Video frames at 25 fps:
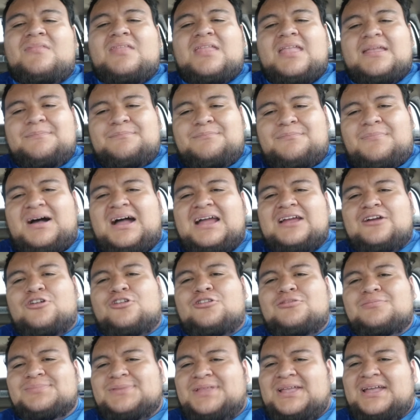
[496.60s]
in my
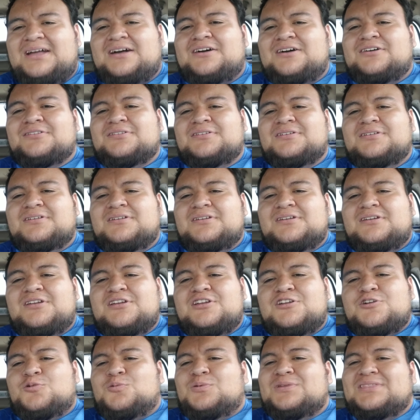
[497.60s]
hometown
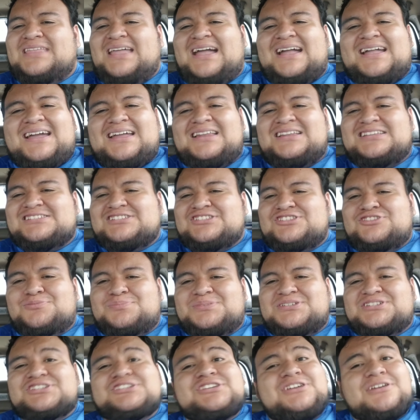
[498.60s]
with that kind of
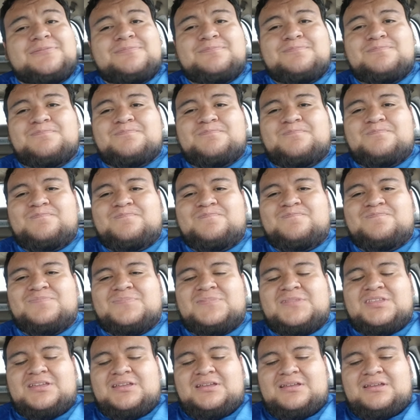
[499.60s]
stupid shit.
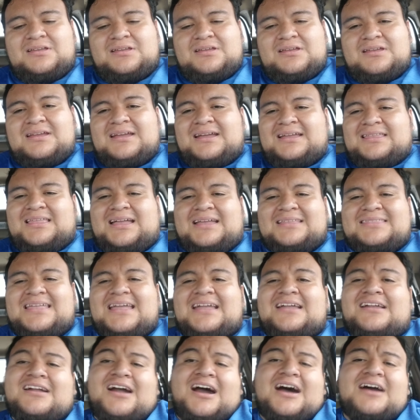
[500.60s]
And I
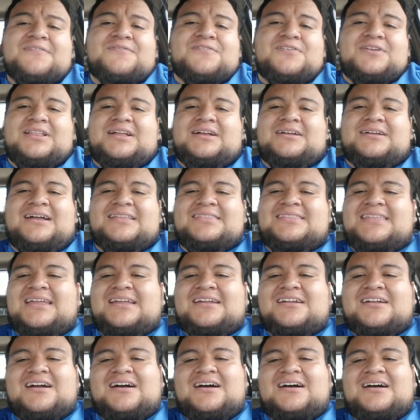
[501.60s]
thank God for that. I
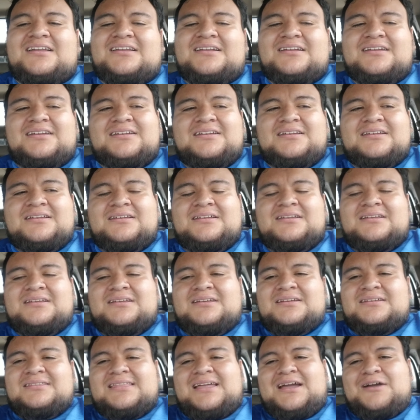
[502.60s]
thank God
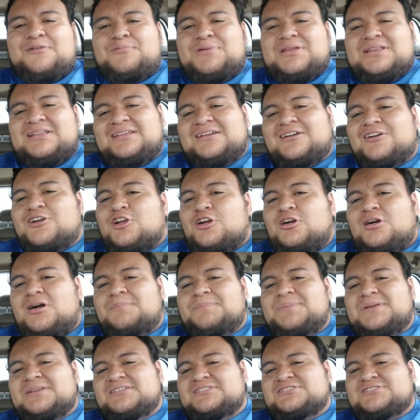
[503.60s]
that we didn't grow up
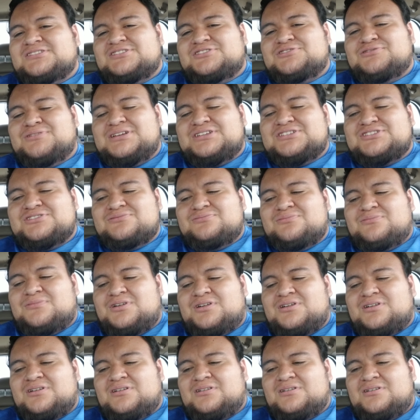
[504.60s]
in a situation
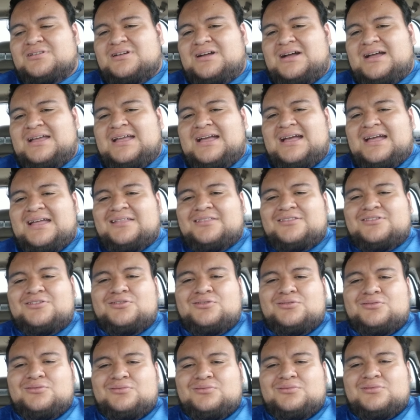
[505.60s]
where I had
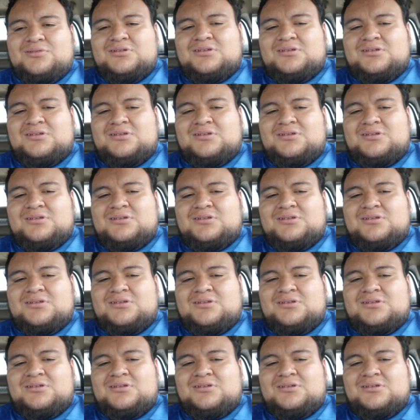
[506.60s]
to